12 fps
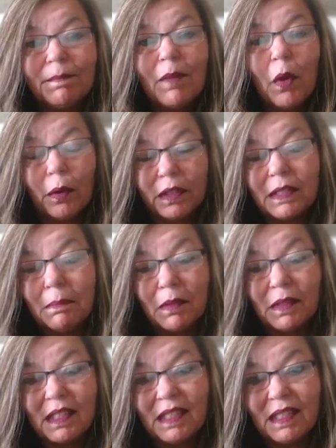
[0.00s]
or is the
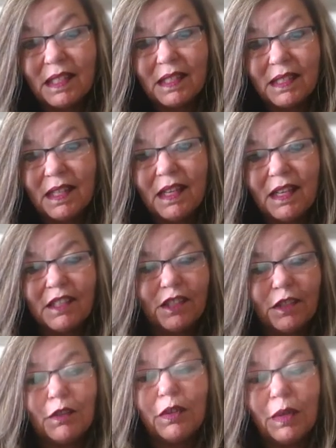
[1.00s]
most consistent,
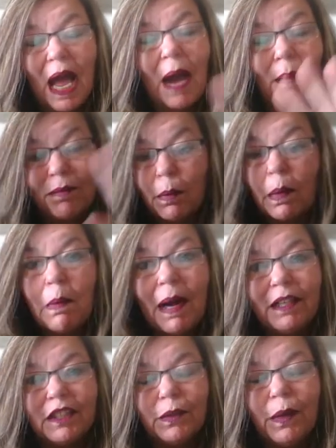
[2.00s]
or however we want
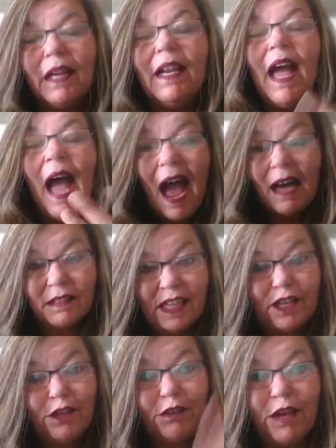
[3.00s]
to do it, I'll say
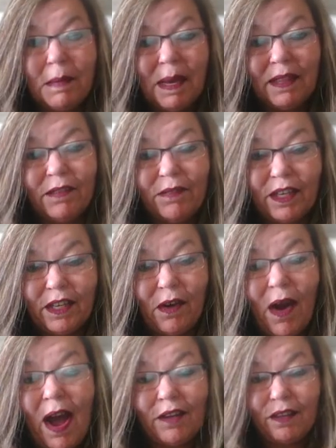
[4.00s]
your name on the video.
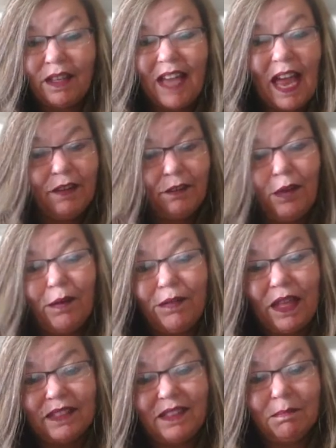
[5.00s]
I don't know if
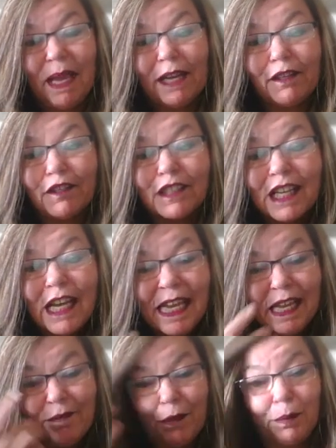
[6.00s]
that matters,
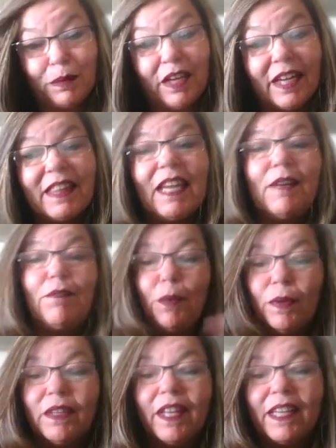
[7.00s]
if you would like that, if you
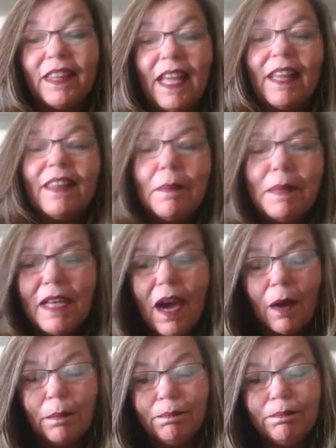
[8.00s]
wouldn't like that, let me
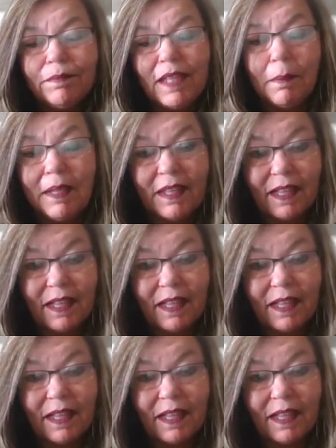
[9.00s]
know. Tell me in the